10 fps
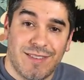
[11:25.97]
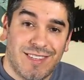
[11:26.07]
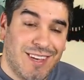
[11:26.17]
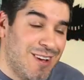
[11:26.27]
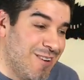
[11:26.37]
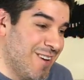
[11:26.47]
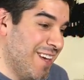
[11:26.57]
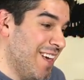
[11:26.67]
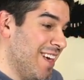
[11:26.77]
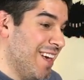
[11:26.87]
So
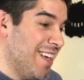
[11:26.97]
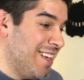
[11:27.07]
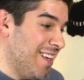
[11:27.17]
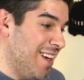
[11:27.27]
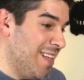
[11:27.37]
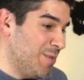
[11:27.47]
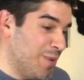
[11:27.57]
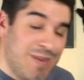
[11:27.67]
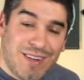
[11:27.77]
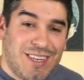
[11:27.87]
yeah, that's
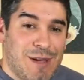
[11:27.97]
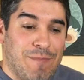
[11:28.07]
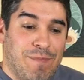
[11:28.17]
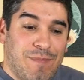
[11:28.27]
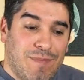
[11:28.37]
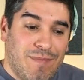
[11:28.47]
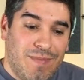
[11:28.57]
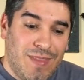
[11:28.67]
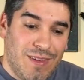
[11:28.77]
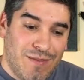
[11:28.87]
pretty much it
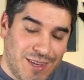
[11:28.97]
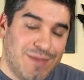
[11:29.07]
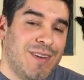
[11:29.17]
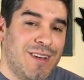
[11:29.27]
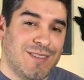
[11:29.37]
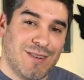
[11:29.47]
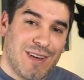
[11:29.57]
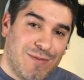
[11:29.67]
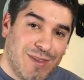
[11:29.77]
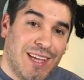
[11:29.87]
for this video. So
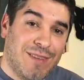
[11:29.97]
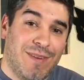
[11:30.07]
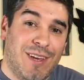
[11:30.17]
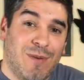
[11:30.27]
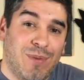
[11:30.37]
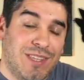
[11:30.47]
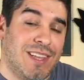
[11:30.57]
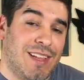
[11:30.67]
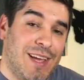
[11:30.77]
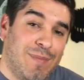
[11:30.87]
if you like the video, please hit
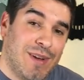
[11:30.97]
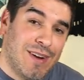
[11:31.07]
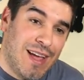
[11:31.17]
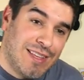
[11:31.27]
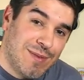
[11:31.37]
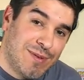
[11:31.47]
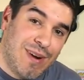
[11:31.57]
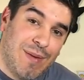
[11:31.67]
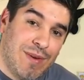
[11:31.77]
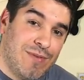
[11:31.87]
that like button and
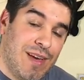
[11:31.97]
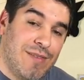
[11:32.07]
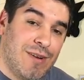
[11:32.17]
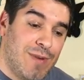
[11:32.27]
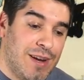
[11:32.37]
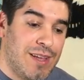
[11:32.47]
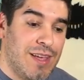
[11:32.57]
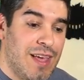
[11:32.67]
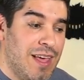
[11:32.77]
subscribe if you haven't already.